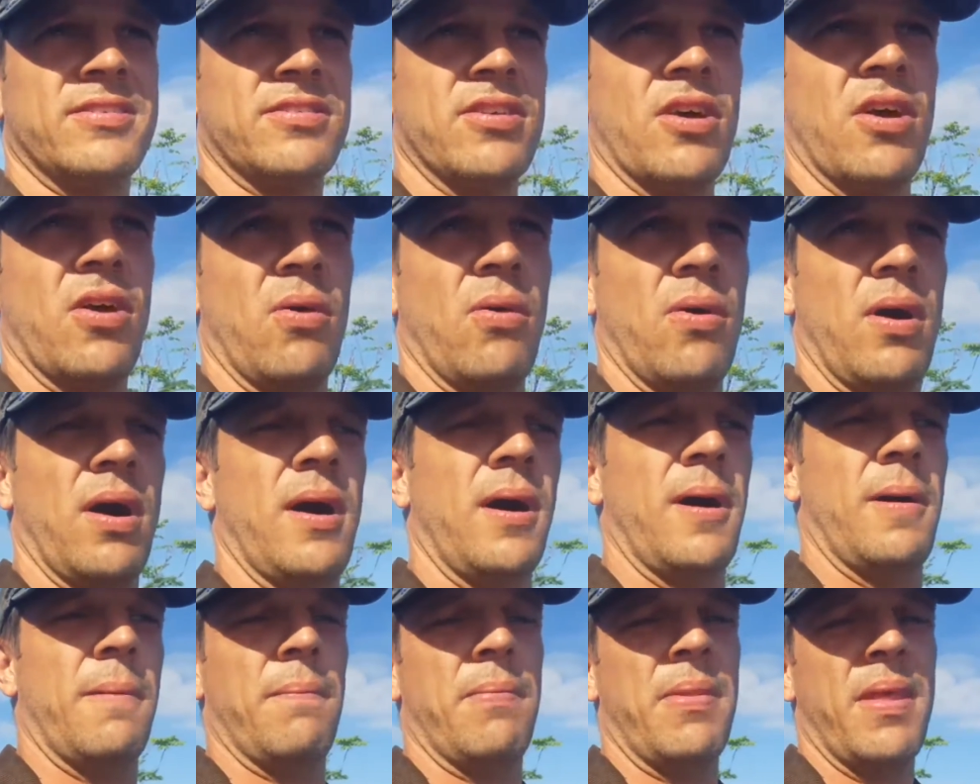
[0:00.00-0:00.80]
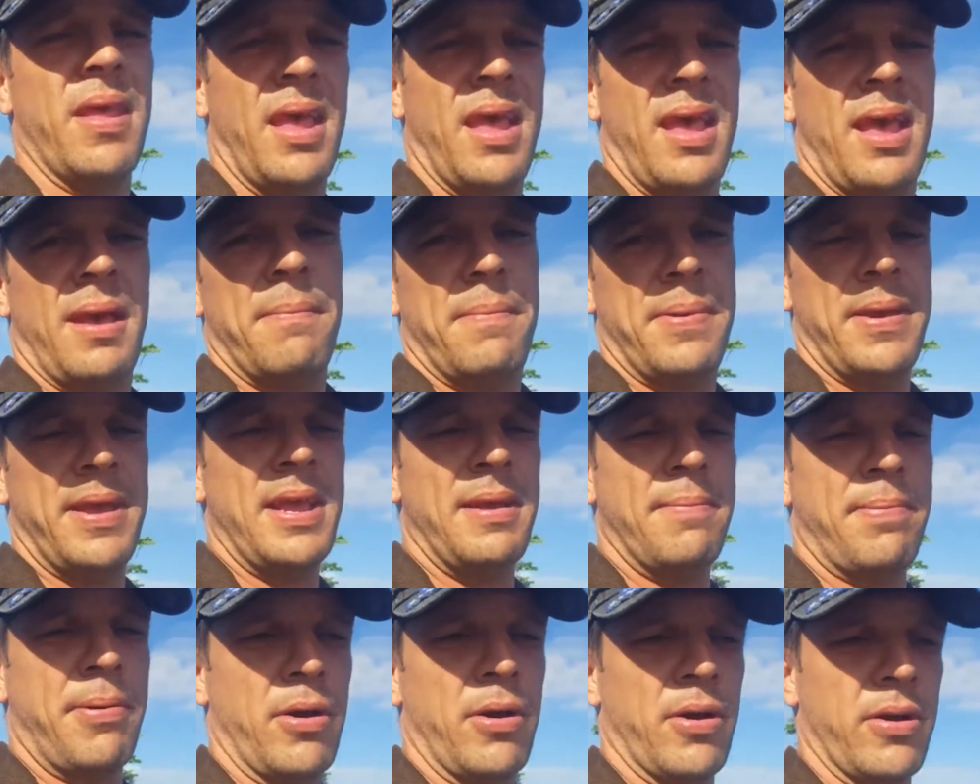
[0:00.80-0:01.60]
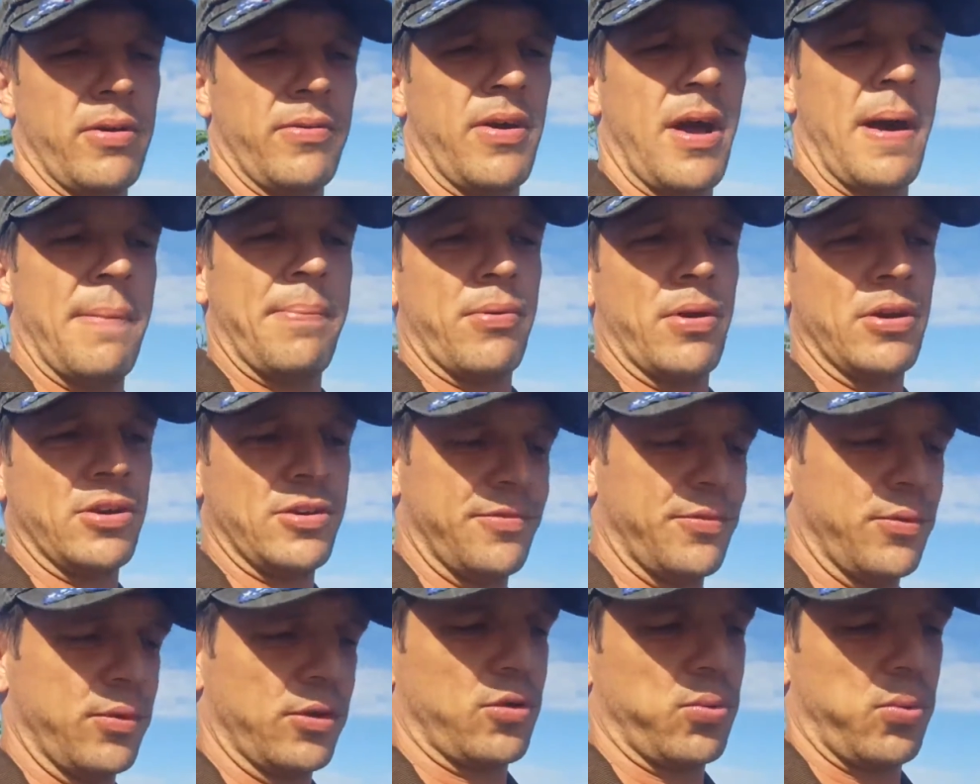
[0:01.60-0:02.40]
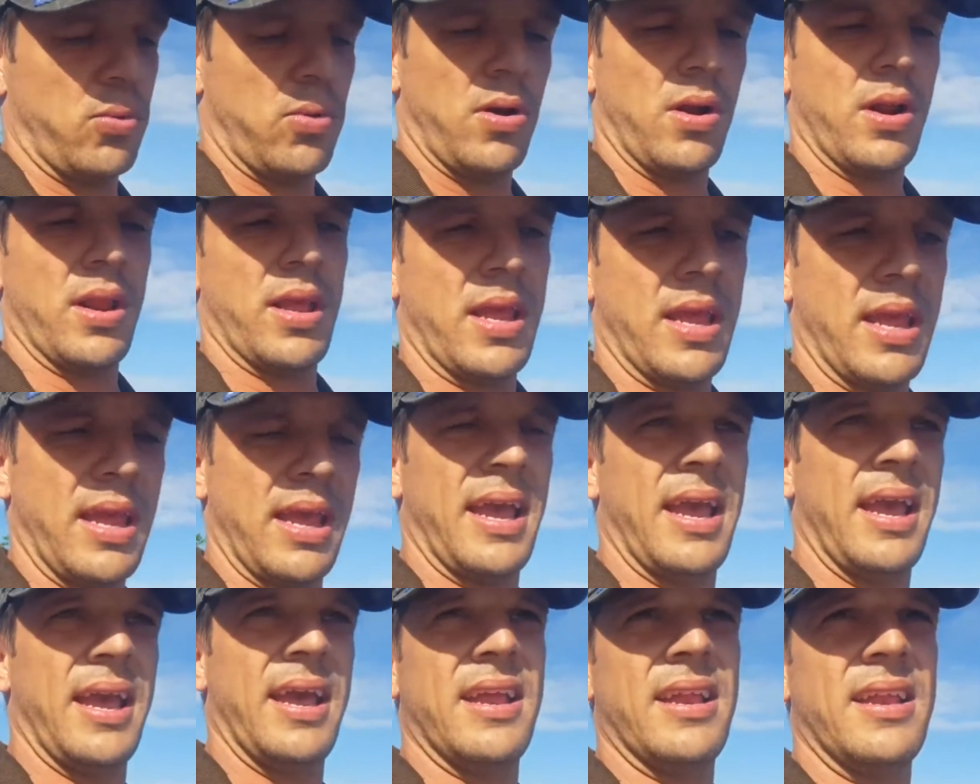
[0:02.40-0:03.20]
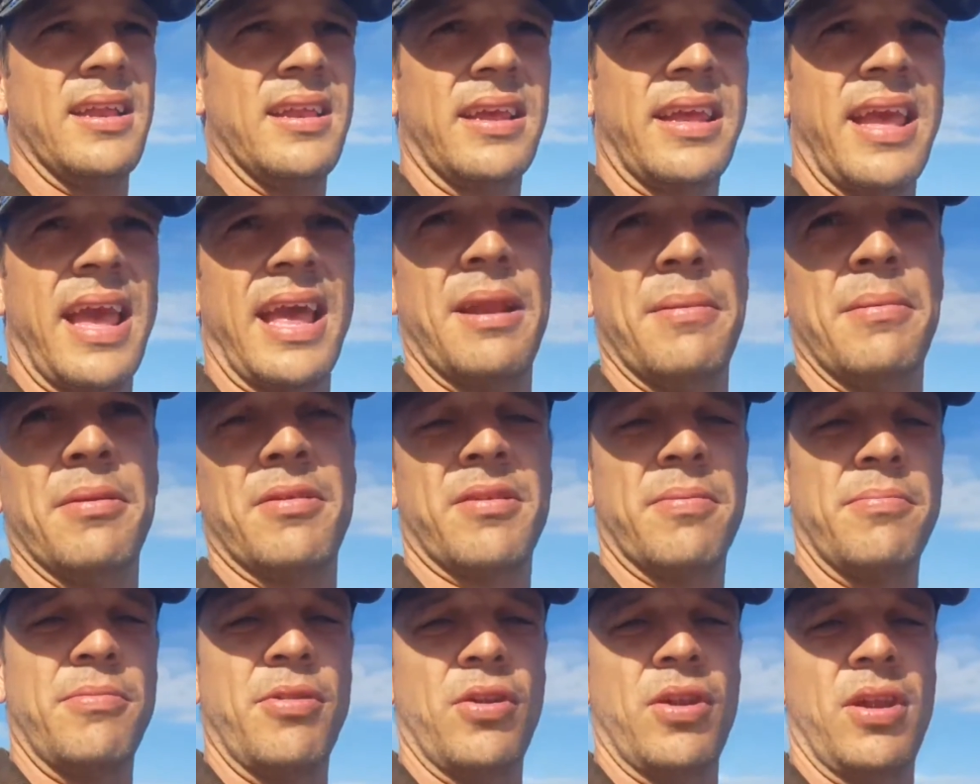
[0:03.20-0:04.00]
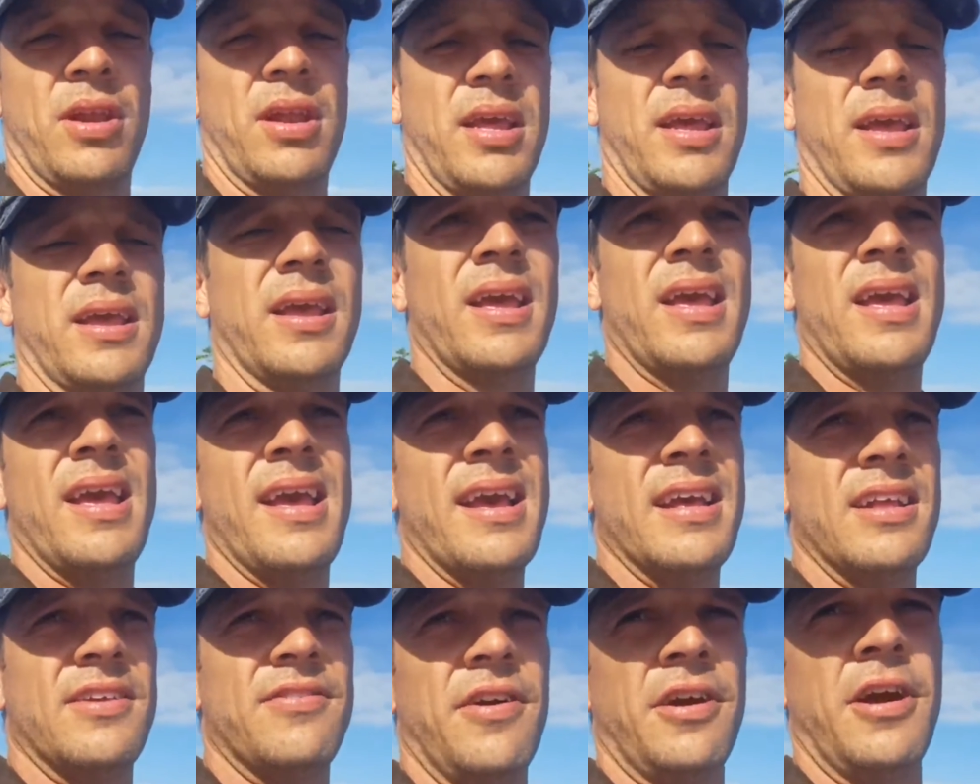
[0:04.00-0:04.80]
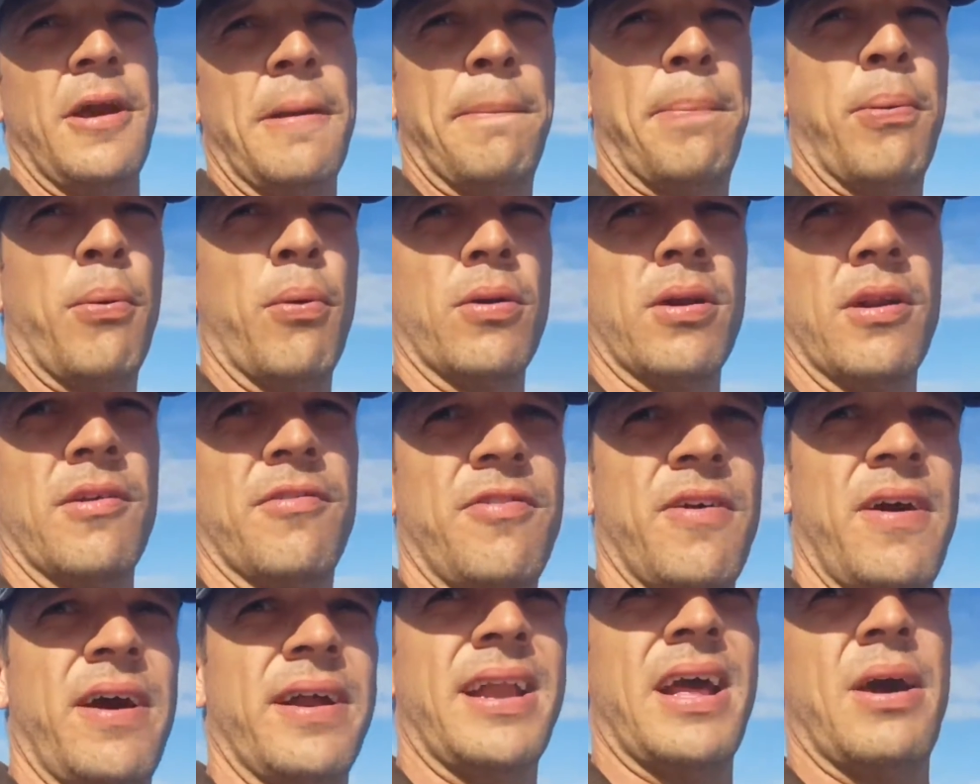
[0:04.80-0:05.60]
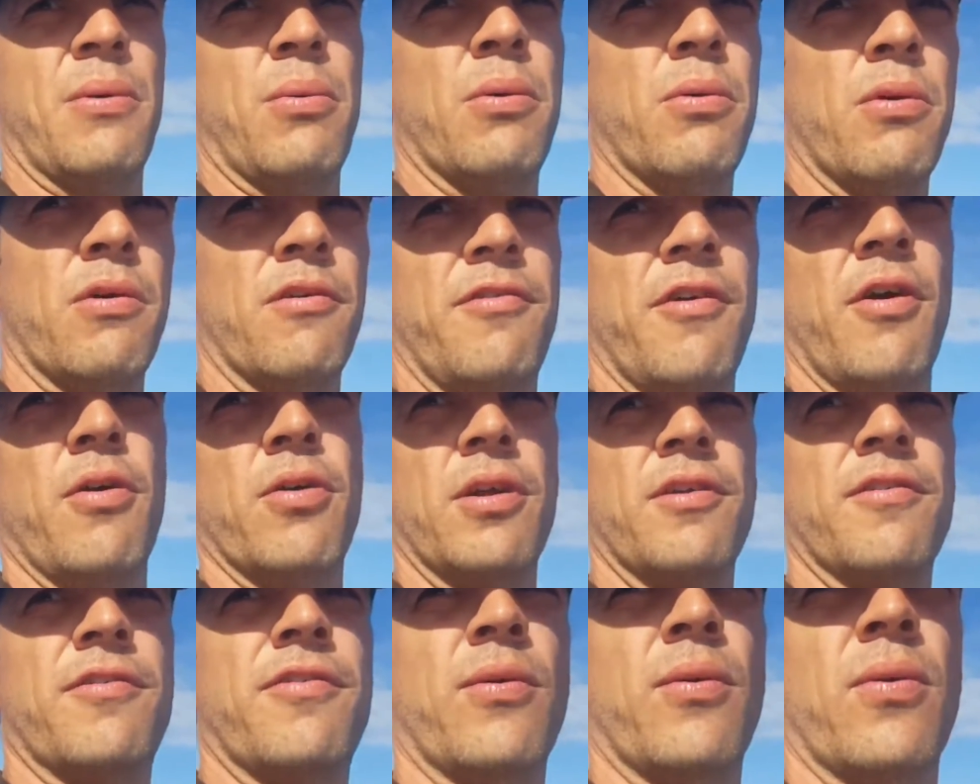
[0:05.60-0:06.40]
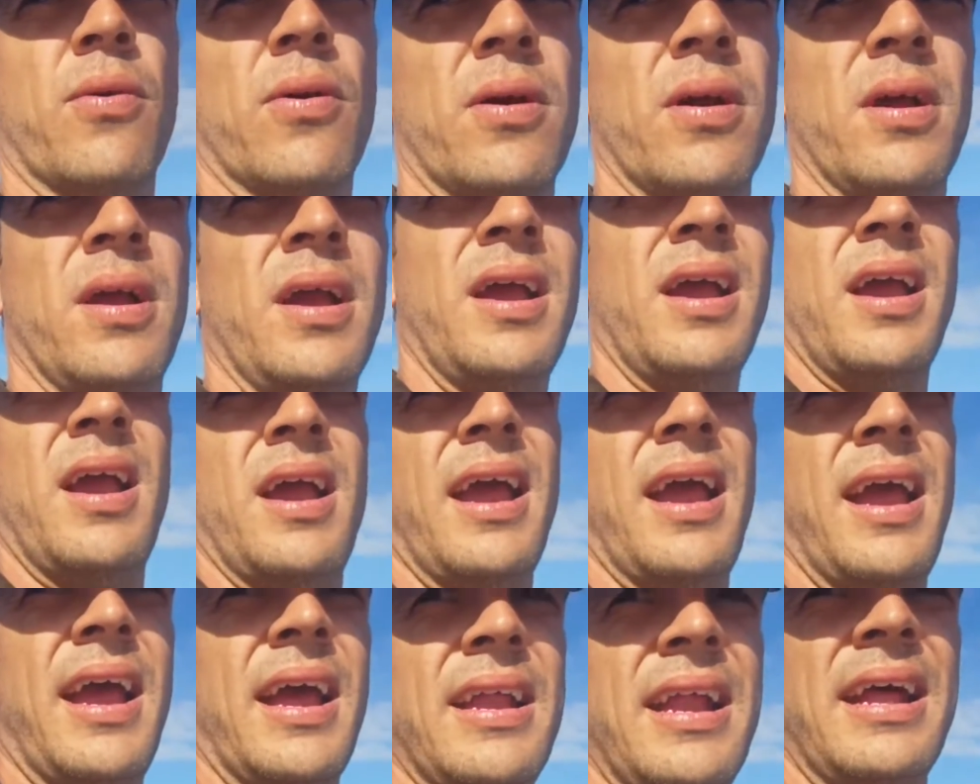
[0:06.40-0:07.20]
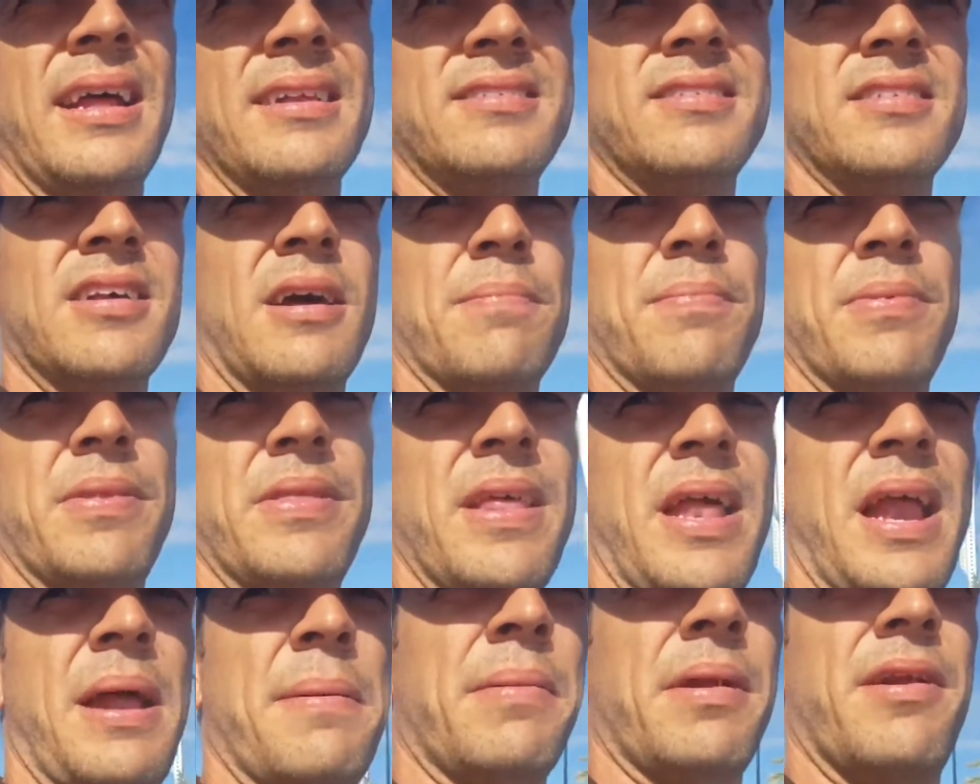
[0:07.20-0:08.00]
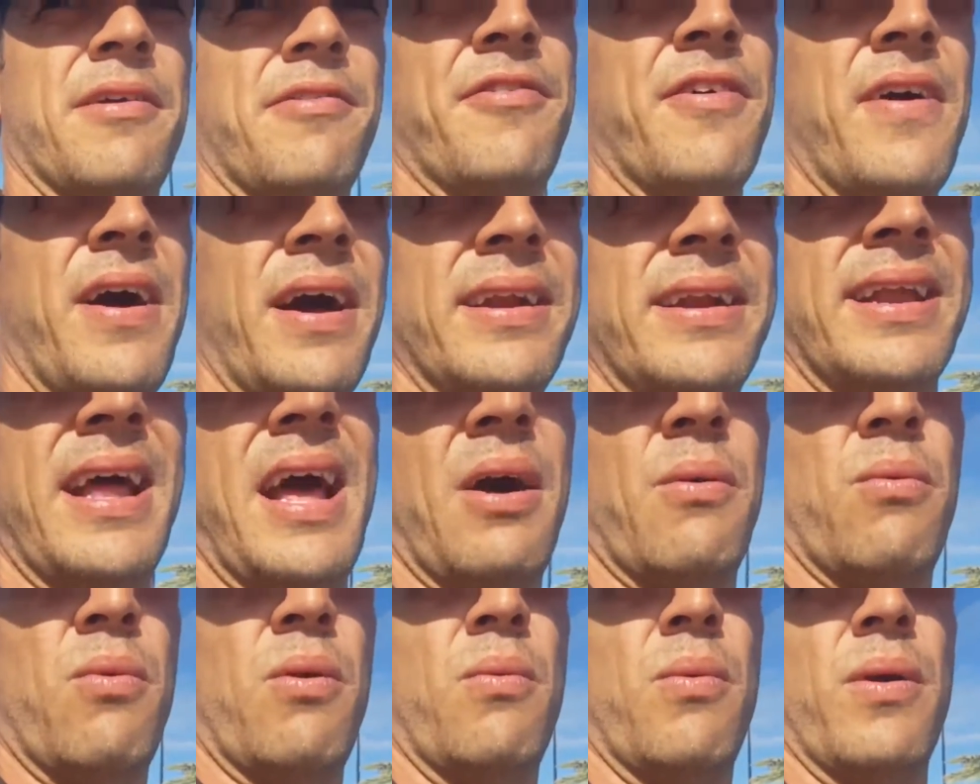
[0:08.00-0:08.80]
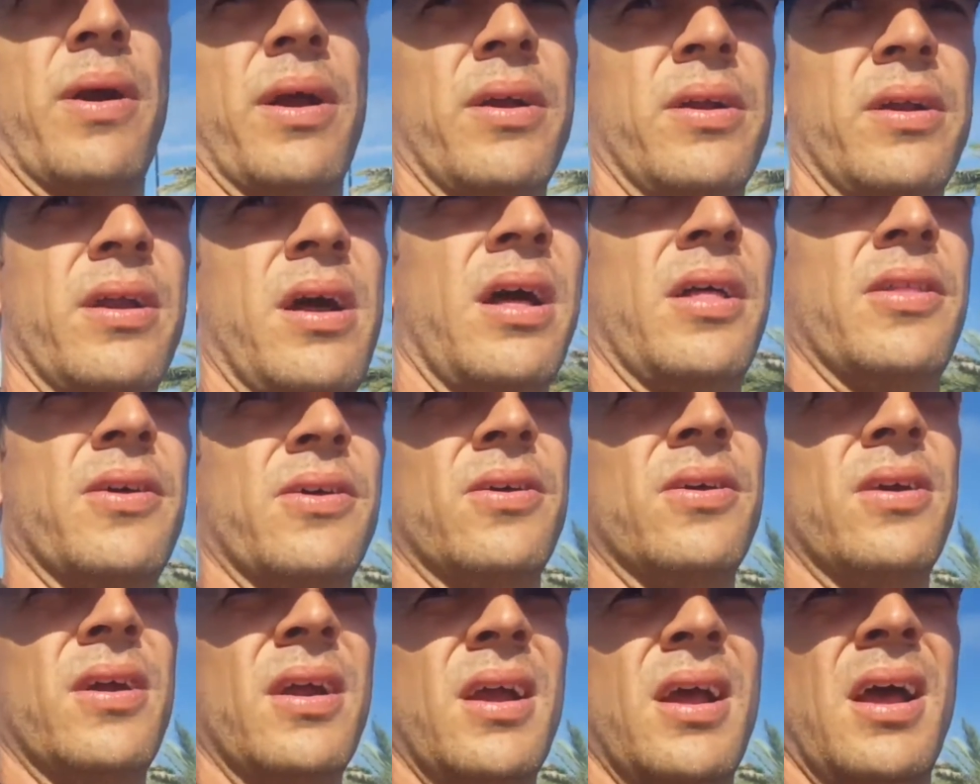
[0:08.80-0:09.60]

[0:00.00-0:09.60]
So, um, being part of Operation 420 and the cannabis community is very important to find out what we're voting for, and that's something that I'm gonna find out one way or another.